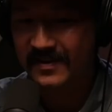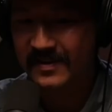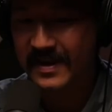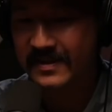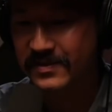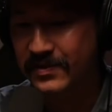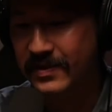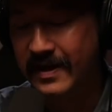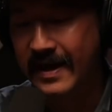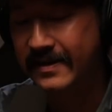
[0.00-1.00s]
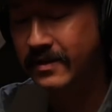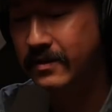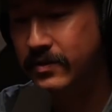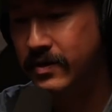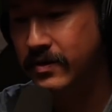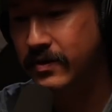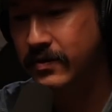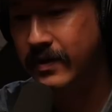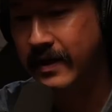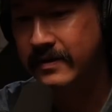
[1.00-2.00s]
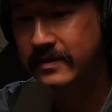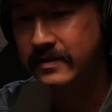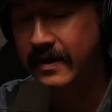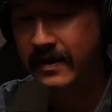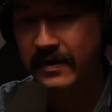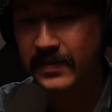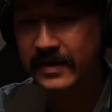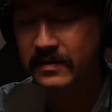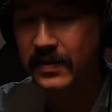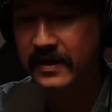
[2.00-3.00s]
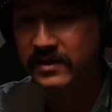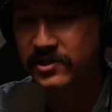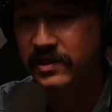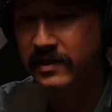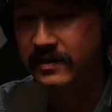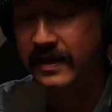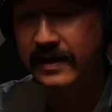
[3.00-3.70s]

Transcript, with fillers: and then yeah. So they, I had the logo, I had the name, I had the packaging.